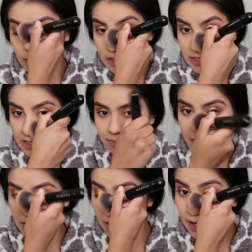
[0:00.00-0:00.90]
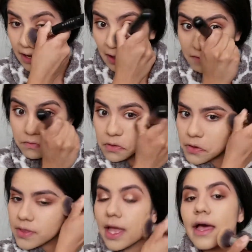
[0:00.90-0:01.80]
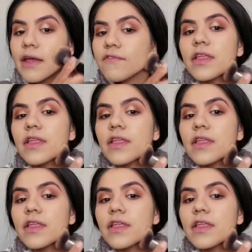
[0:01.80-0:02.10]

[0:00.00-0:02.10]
Something that I have learned that I feel